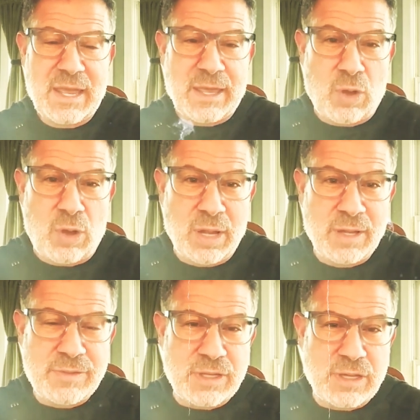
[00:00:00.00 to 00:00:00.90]
and all
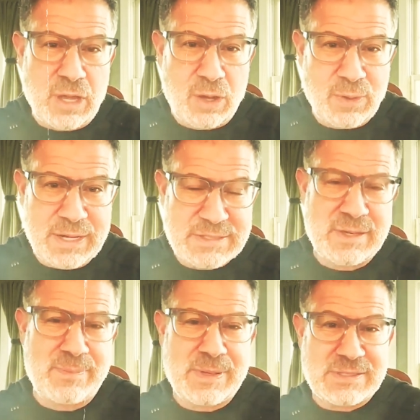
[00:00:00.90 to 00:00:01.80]
of the Cohen
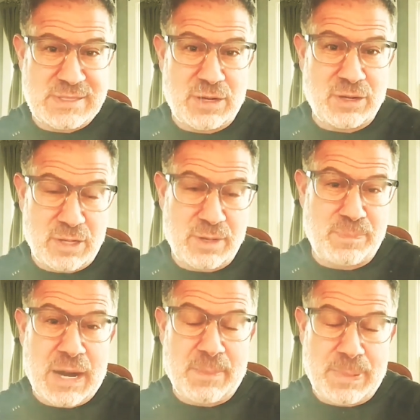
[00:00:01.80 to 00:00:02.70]
exhibits that are going to
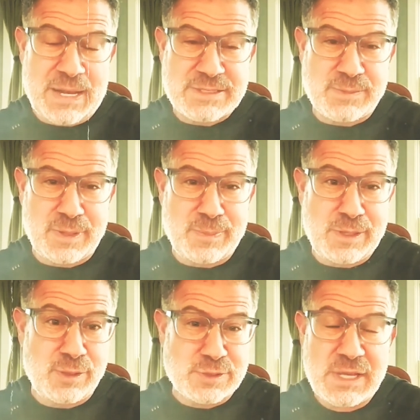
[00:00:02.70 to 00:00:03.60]
pro- possibly be
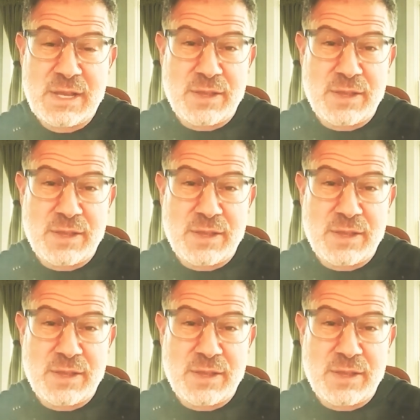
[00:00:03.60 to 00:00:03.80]
used.